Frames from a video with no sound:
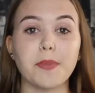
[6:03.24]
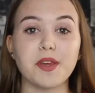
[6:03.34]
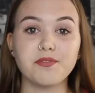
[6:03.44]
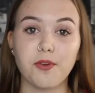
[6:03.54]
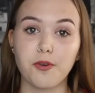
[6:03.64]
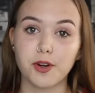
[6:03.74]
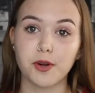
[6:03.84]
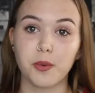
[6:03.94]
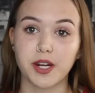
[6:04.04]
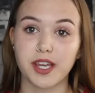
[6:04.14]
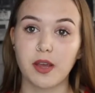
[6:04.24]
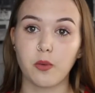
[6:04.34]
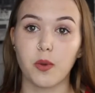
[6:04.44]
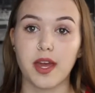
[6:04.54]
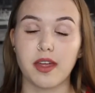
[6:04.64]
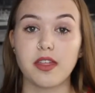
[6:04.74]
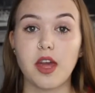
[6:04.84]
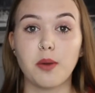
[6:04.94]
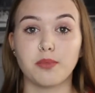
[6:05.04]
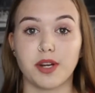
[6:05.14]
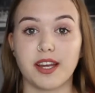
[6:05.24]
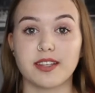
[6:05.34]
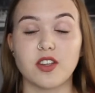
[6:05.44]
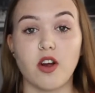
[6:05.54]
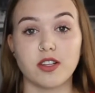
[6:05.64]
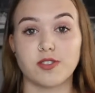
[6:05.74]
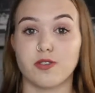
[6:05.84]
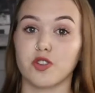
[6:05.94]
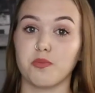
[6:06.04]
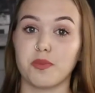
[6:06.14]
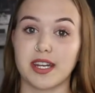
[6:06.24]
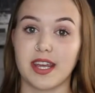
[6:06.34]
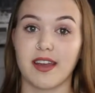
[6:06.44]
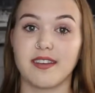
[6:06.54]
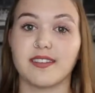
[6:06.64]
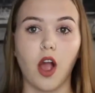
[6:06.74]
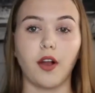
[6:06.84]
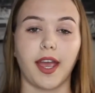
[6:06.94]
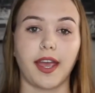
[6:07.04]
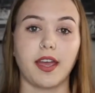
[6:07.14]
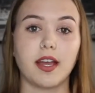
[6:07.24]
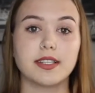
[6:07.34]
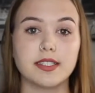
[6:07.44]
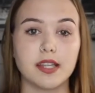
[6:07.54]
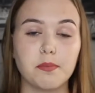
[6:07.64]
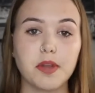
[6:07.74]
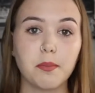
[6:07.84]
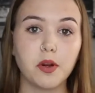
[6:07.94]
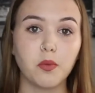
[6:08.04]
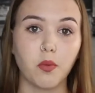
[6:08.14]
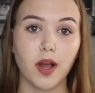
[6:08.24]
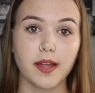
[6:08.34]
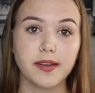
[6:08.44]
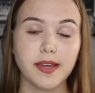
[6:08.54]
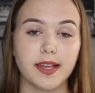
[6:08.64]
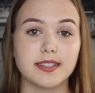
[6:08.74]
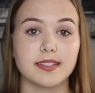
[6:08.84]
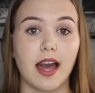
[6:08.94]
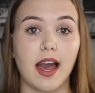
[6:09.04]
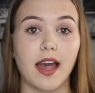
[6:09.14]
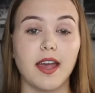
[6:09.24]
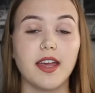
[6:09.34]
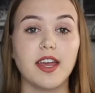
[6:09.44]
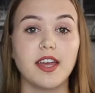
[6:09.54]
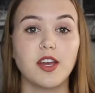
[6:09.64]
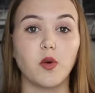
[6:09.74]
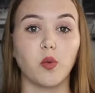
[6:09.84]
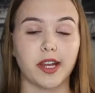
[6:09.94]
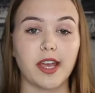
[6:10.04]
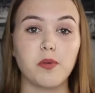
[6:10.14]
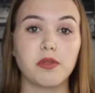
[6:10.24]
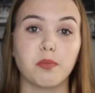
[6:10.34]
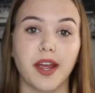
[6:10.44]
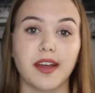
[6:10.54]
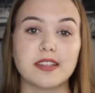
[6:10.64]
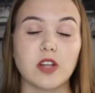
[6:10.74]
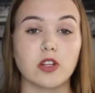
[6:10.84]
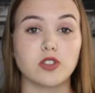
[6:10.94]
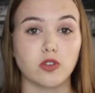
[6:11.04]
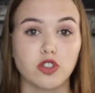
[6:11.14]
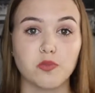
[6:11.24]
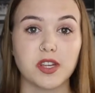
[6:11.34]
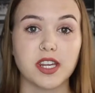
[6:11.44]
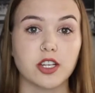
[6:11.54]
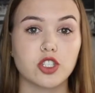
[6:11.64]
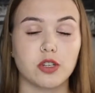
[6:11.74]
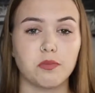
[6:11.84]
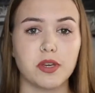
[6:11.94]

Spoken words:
before working with brands on social media. Okay, tip number 1 is that working with brands on social media should